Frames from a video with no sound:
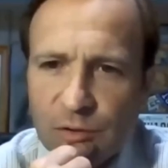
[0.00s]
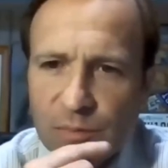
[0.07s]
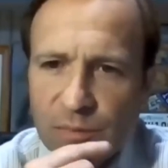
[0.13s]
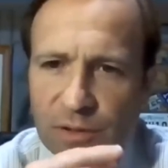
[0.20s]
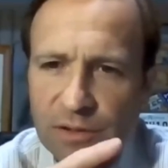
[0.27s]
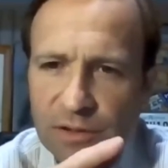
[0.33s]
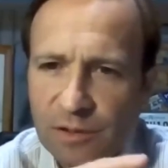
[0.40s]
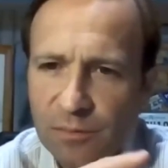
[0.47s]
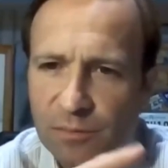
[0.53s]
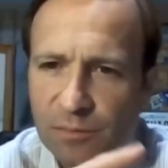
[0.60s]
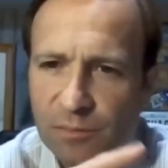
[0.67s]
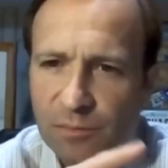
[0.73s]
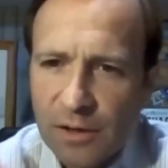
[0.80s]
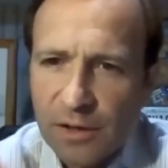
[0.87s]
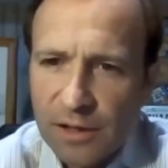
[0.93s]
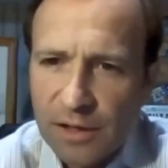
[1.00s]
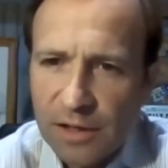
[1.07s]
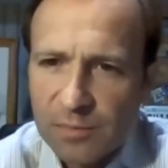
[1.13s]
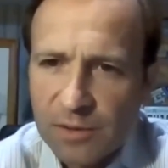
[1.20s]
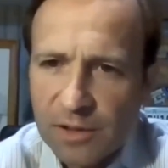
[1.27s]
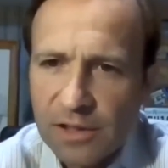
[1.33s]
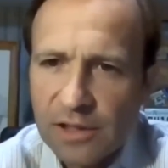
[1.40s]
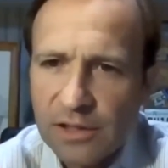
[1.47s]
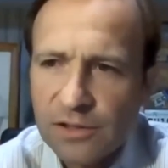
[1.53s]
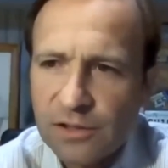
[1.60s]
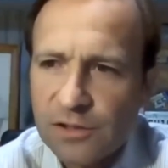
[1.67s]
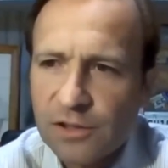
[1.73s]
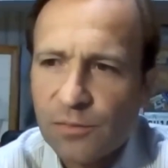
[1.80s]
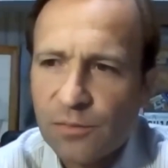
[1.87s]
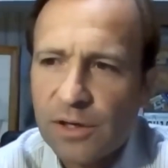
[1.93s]
with you, but some market
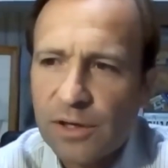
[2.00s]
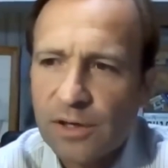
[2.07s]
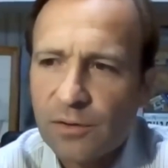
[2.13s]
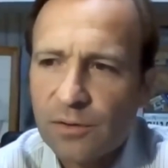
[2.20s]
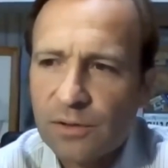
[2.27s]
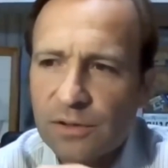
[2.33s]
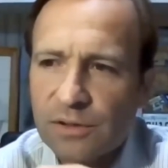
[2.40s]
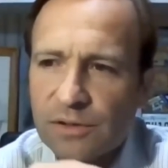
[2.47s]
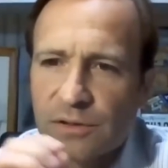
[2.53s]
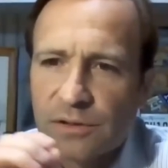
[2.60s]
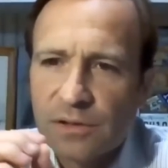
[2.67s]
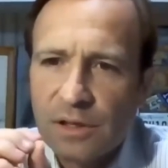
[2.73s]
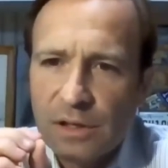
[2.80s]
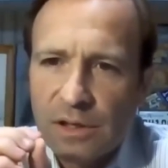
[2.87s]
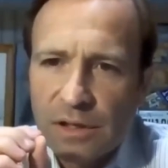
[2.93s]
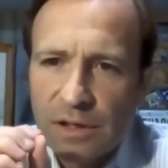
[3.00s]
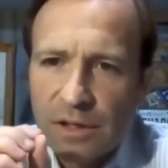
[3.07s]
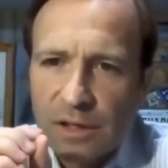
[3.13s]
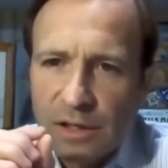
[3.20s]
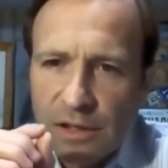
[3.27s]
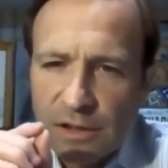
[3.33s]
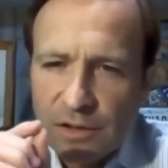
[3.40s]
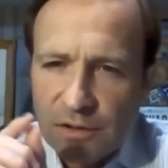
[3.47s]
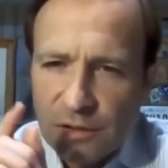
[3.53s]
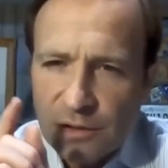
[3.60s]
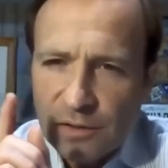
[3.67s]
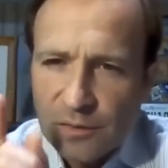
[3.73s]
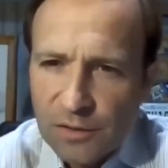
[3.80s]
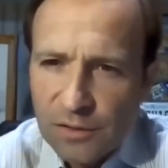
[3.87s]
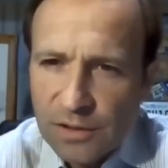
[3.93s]
expectations on rate increases
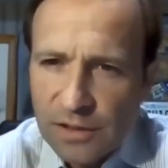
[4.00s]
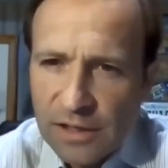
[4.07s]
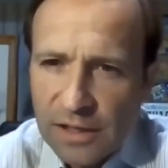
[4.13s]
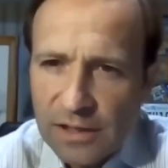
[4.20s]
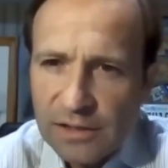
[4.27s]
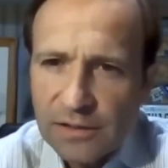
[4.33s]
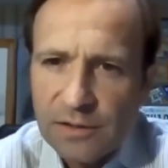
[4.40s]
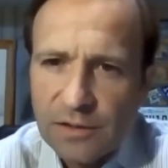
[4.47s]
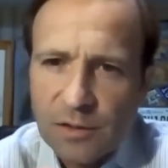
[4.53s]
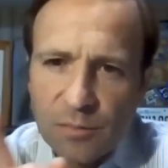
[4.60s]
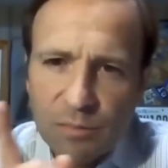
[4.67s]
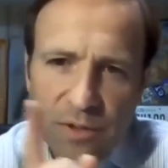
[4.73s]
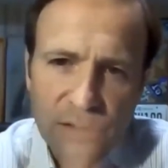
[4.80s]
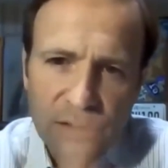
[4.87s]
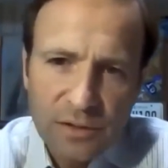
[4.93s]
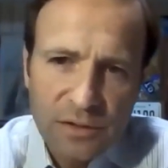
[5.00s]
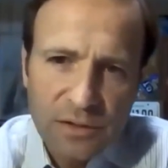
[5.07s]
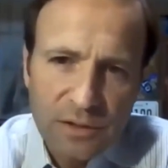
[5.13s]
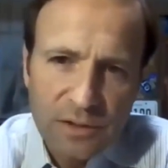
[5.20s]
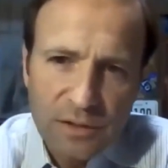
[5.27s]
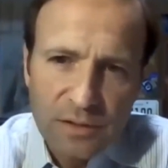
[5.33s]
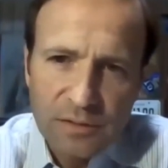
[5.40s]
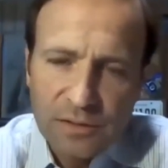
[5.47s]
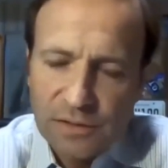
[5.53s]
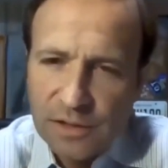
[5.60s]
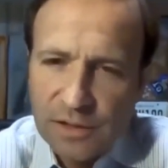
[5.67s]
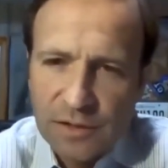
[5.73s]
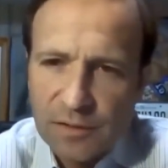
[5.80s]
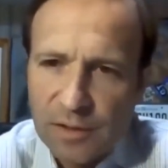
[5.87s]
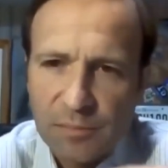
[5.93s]
in today's compared to
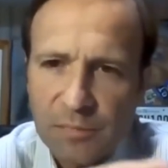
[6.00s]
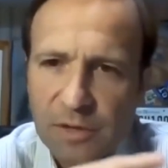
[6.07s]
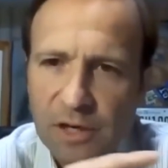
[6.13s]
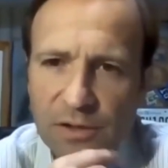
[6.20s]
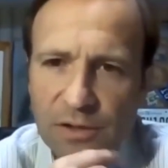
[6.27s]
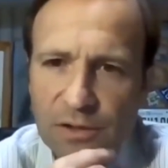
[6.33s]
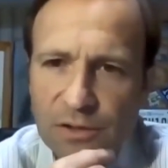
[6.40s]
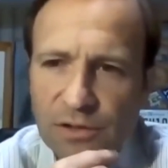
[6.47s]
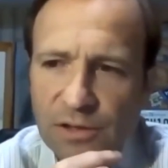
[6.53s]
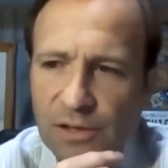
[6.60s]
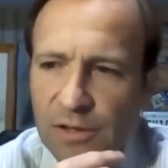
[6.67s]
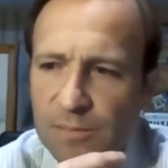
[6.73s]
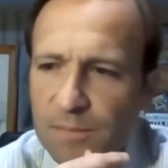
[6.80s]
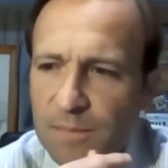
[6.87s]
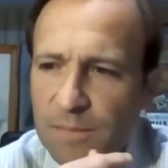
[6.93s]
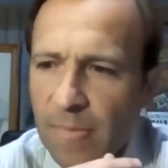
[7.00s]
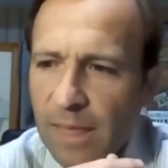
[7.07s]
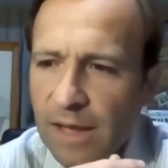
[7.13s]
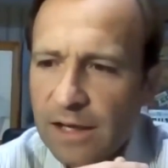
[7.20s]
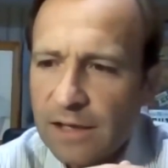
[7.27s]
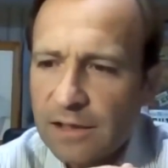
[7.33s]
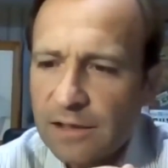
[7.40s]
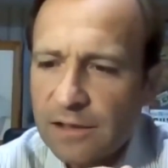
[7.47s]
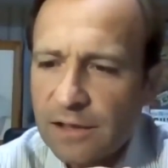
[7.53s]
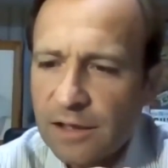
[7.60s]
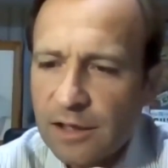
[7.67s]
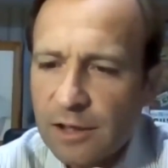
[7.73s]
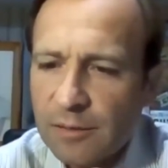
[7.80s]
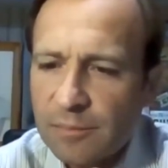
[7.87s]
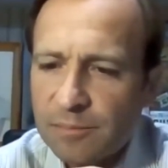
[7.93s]
say in March, and
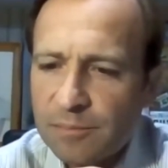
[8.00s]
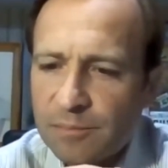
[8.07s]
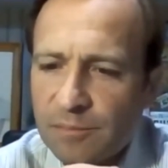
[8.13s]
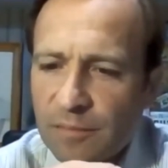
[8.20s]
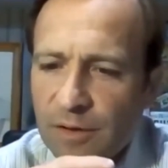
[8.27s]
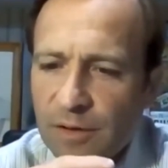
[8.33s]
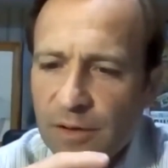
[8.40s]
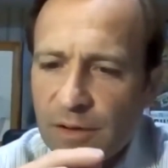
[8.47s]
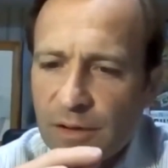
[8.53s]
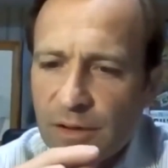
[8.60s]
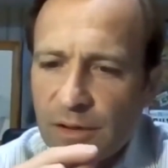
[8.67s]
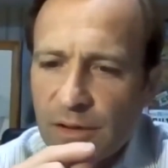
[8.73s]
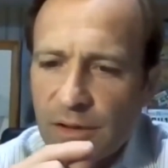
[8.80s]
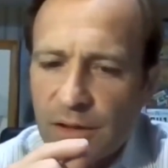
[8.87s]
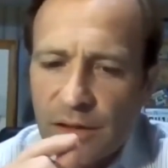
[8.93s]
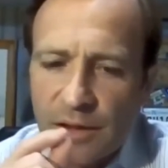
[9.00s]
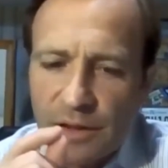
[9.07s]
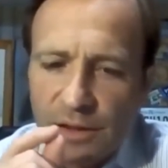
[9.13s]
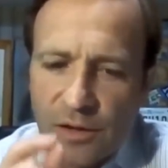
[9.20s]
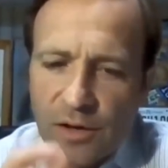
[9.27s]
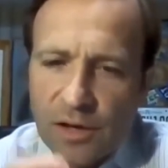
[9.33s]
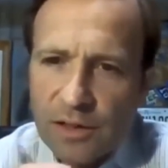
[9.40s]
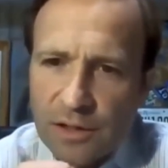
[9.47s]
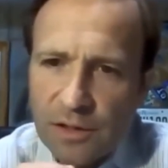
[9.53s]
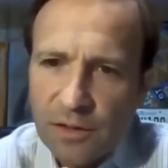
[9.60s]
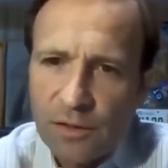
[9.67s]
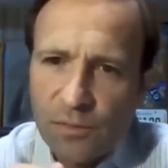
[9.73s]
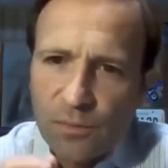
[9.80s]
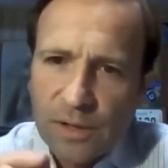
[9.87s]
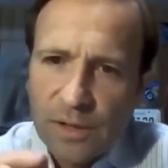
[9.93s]
the thought
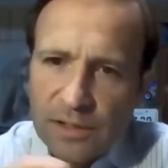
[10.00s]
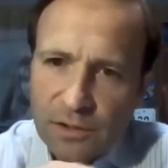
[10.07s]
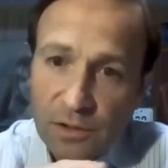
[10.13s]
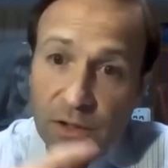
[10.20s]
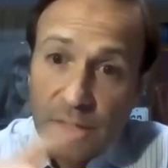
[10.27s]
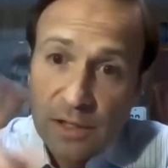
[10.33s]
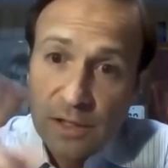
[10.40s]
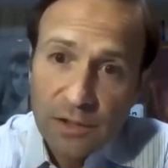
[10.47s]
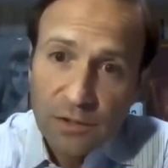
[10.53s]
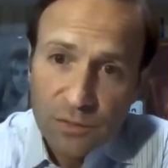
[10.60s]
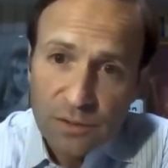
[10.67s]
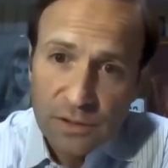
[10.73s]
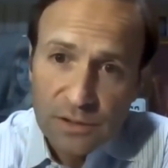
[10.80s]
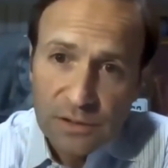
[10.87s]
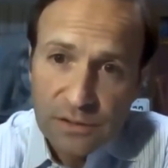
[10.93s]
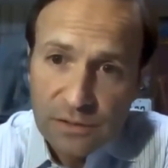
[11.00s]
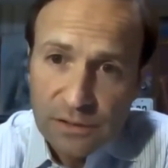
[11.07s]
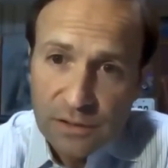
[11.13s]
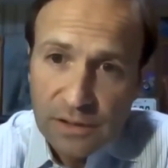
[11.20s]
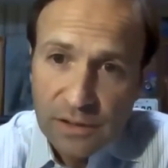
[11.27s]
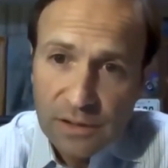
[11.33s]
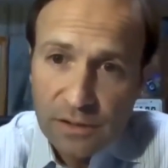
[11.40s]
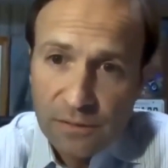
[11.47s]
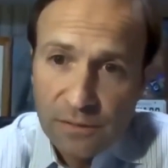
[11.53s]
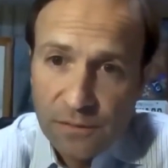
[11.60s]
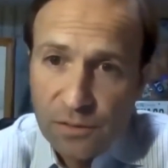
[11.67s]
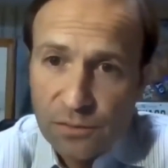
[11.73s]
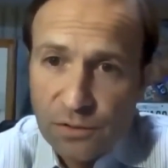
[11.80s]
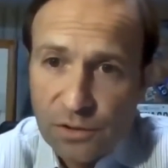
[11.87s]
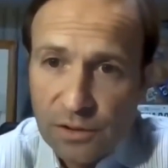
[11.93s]
that the rates are going to increase in the
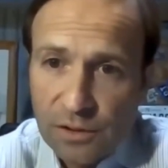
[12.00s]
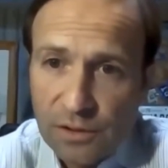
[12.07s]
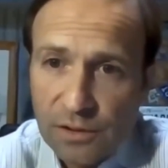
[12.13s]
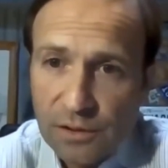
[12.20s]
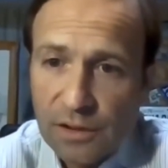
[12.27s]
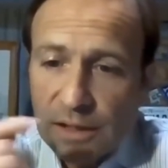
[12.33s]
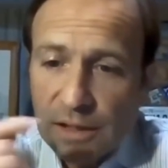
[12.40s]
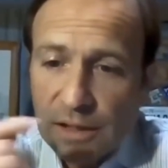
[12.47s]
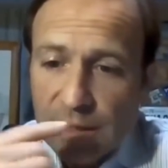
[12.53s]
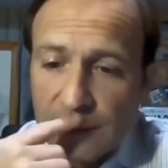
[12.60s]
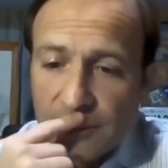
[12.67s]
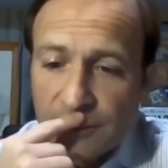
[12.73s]
future,